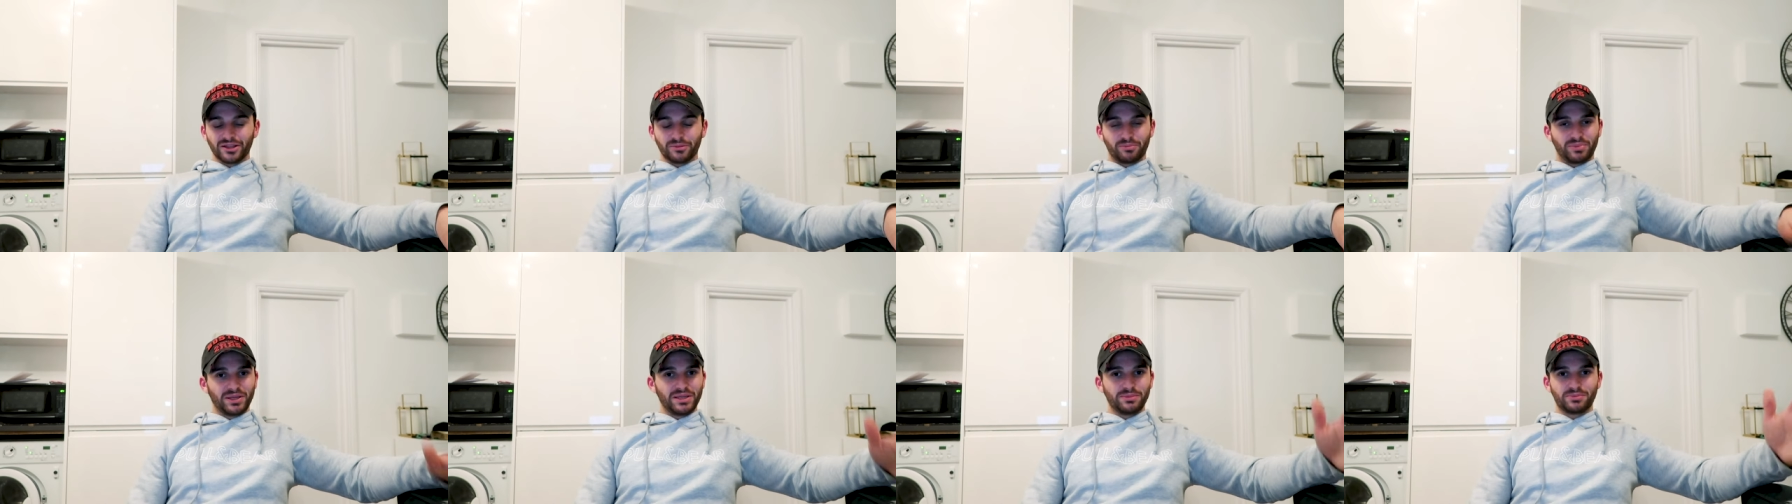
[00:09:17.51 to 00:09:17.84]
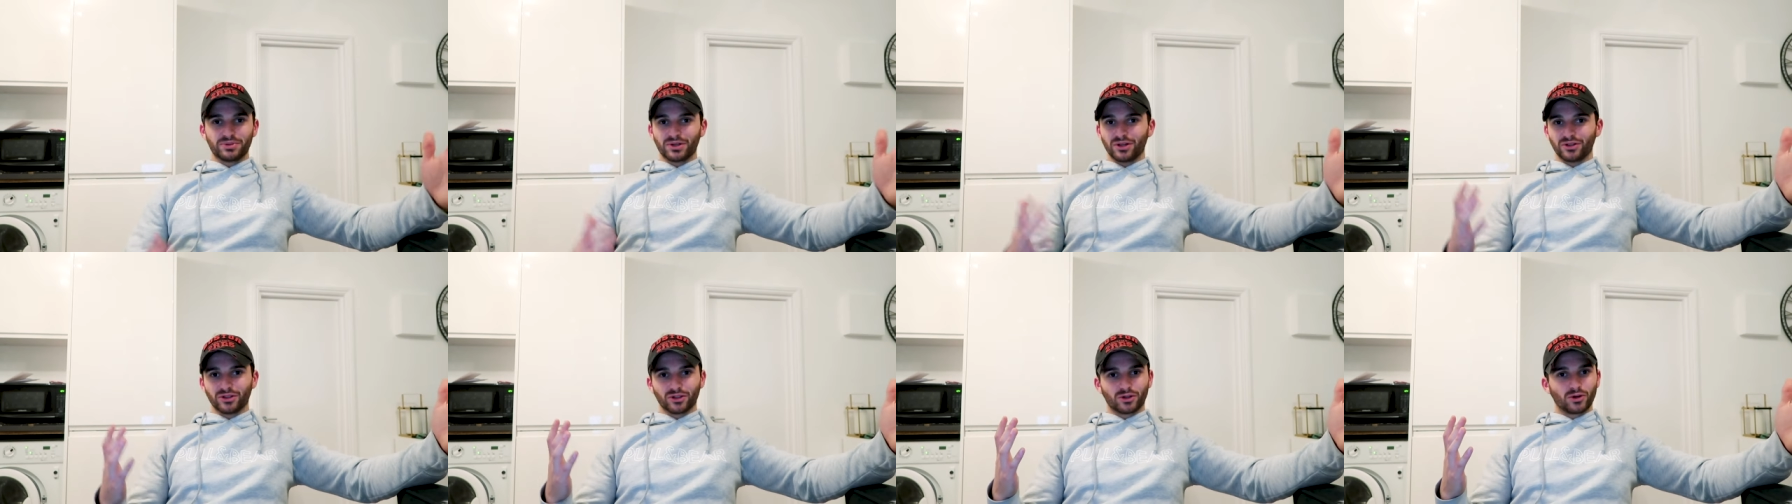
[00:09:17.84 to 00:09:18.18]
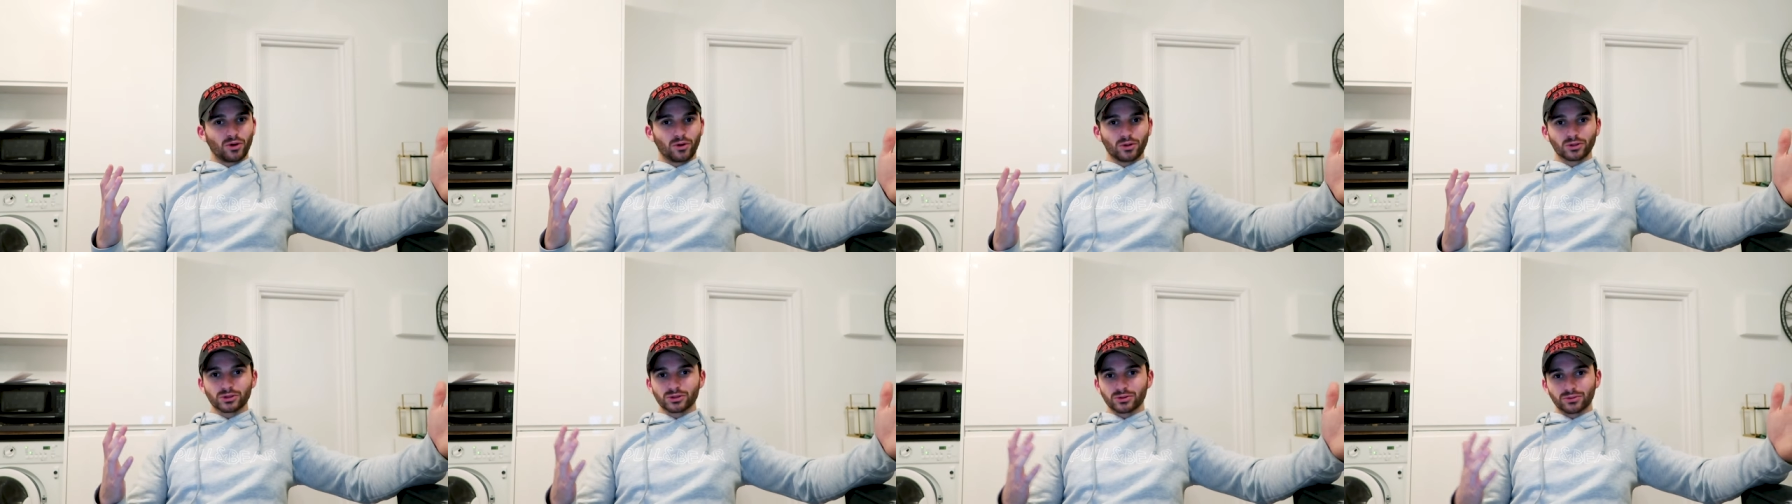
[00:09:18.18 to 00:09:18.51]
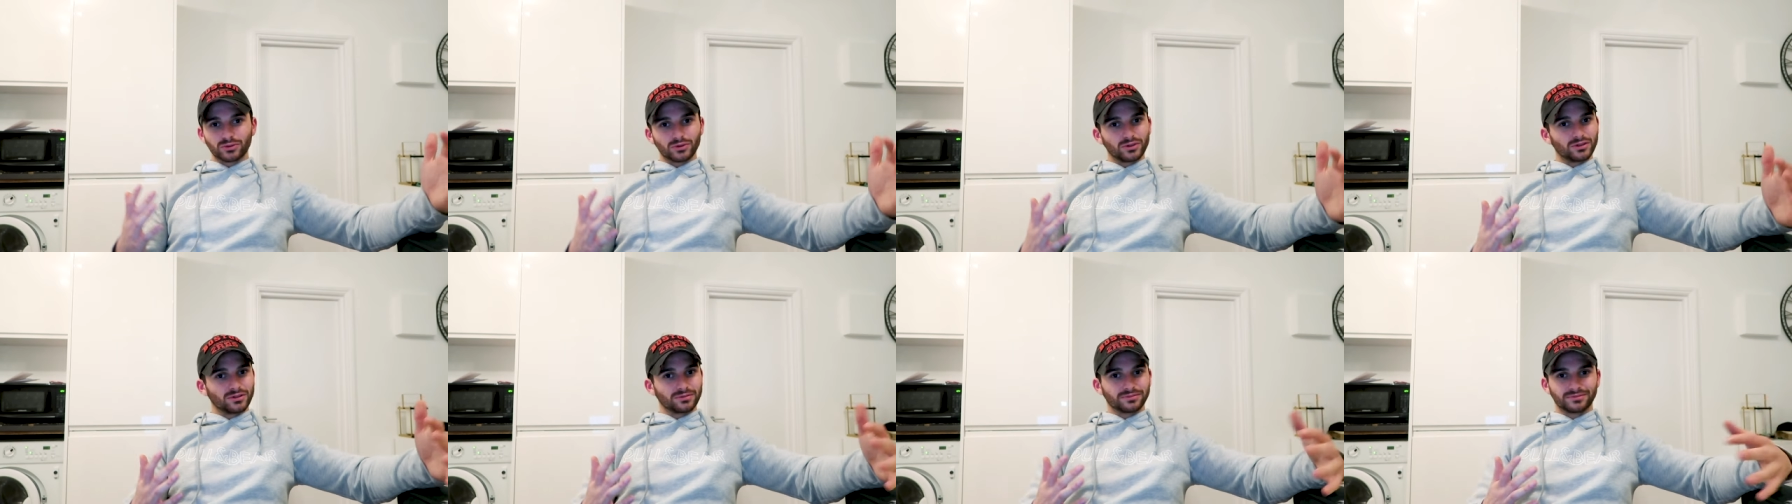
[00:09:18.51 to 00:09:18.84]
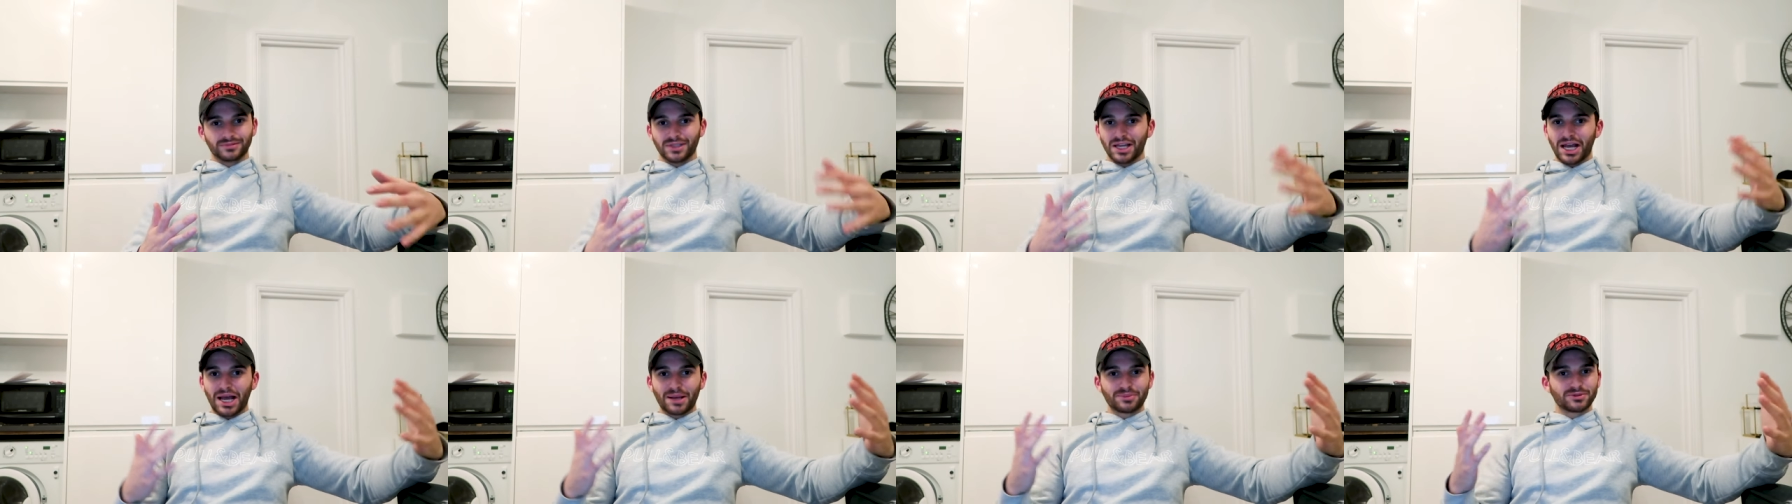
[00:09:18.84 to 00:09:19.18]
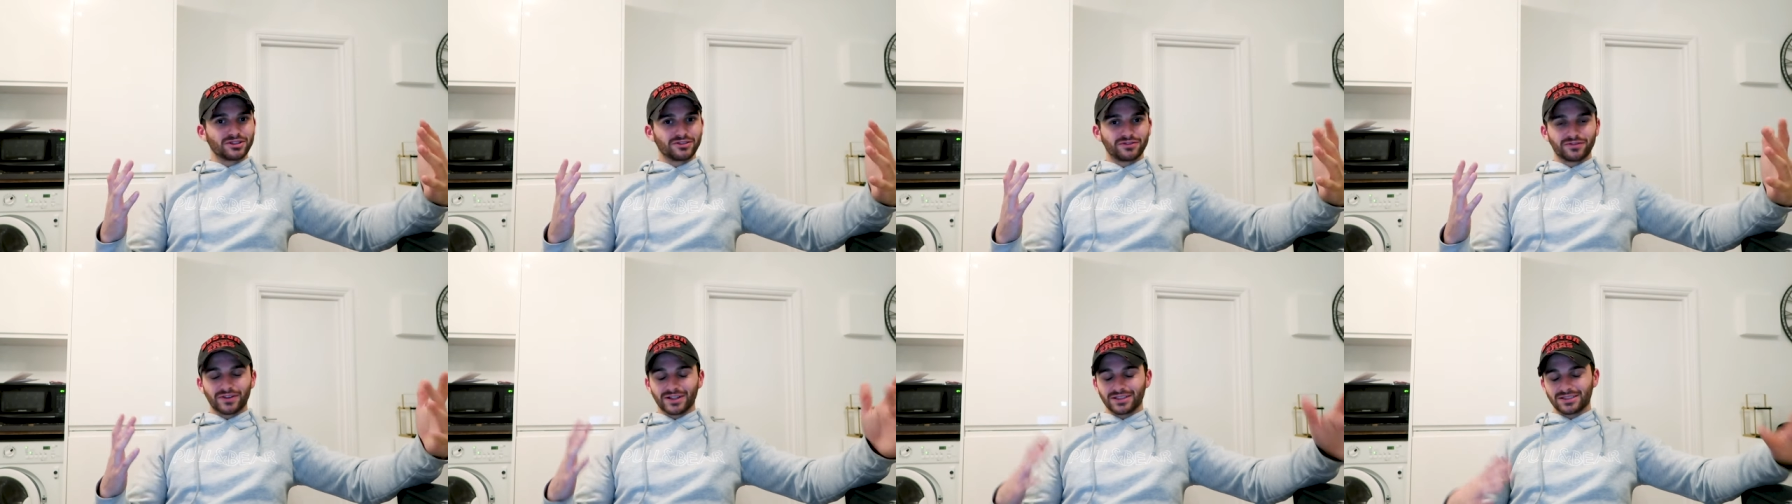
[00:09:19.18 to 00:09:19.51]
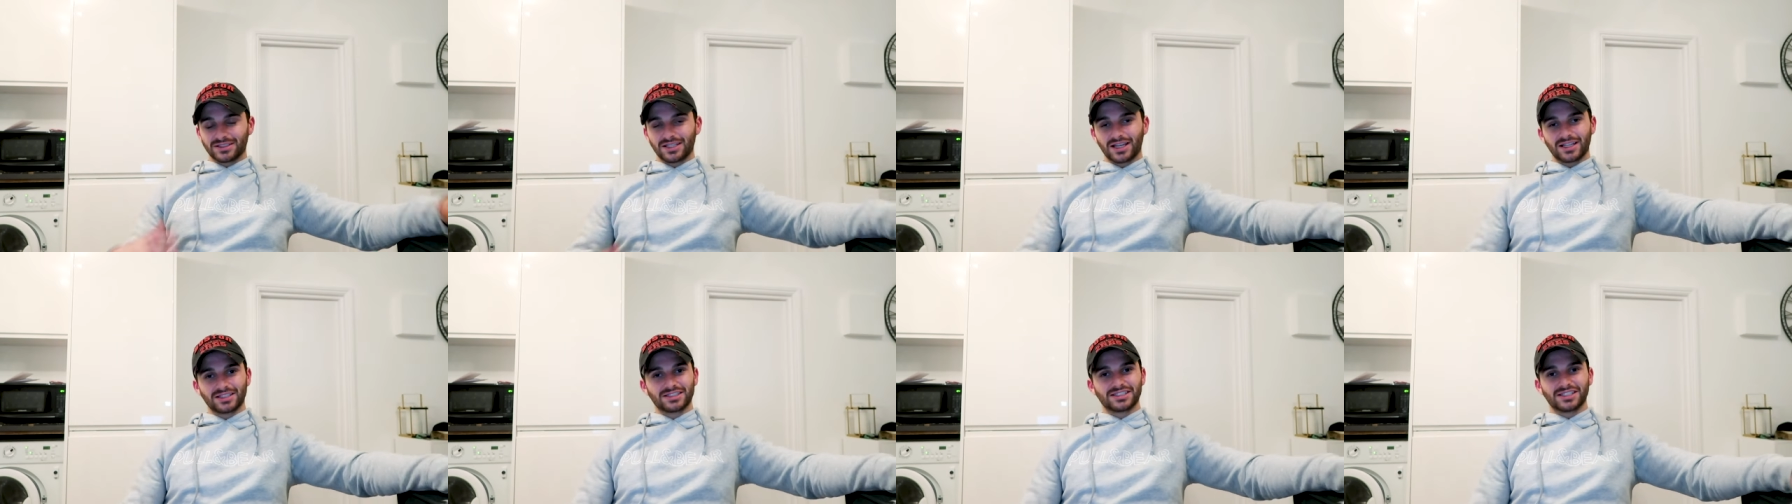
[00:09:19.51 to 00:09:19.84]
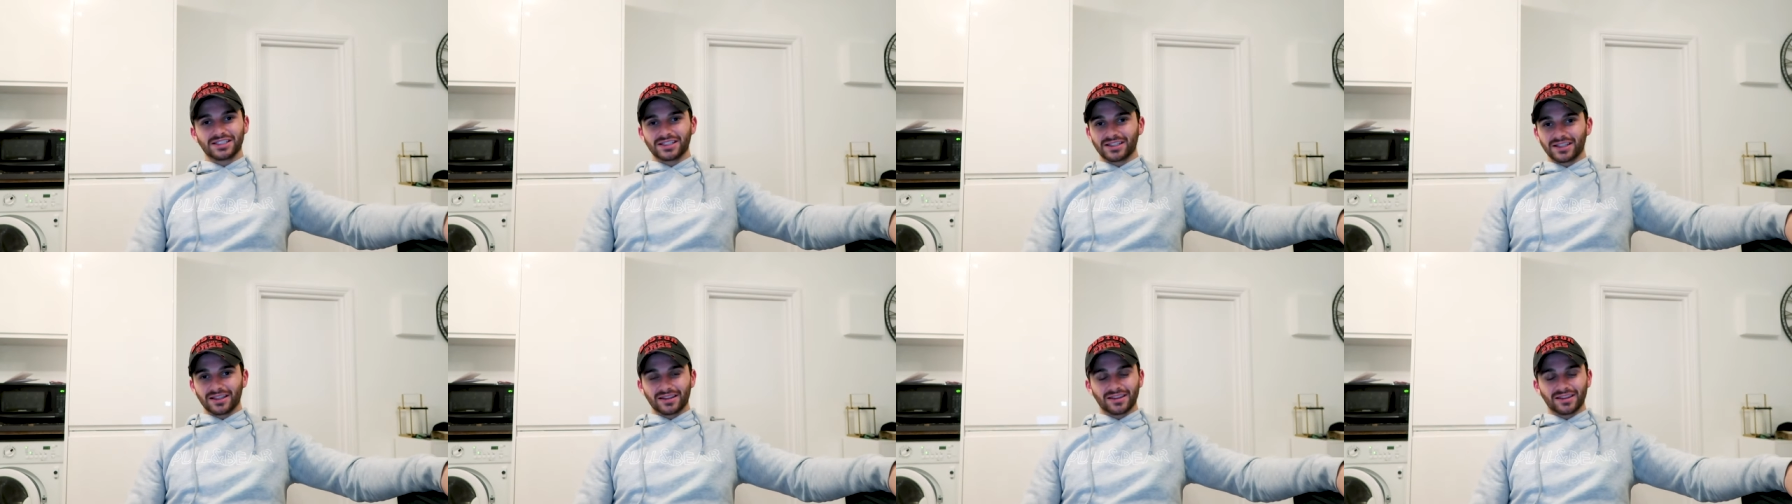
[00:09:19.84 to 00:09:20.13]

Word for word: The people on the course were all absolutely fantastic.